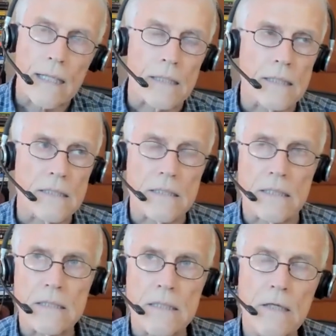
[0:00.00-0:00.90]
it is
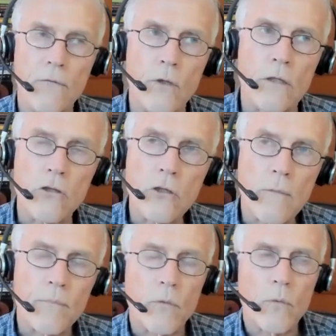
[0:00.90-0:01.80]
this: if we look,
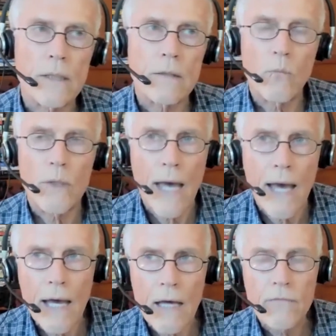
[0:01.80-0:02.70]
what we
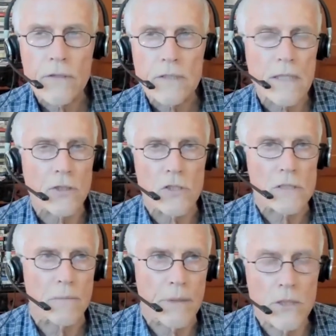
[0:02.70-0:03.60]
have is not just
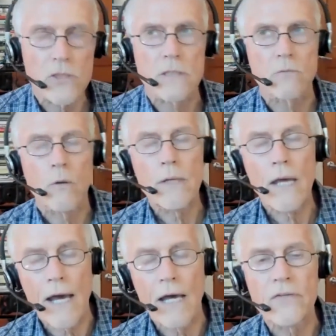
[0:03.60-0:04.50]
a punch list. What we
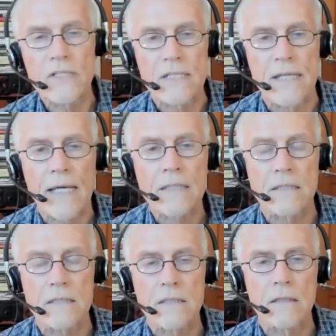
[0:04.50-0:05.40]
have is
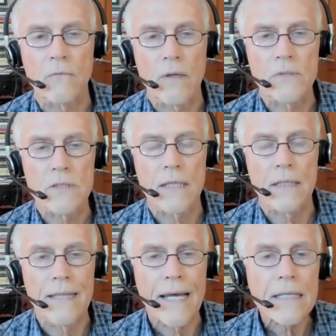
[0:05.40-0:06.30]
Nexus in the website.
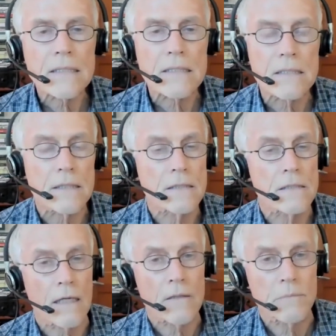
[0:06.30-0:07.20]
Nexus is
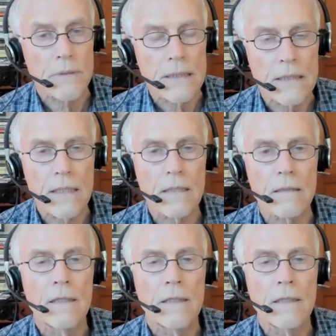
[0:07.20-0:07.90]
not complete yet,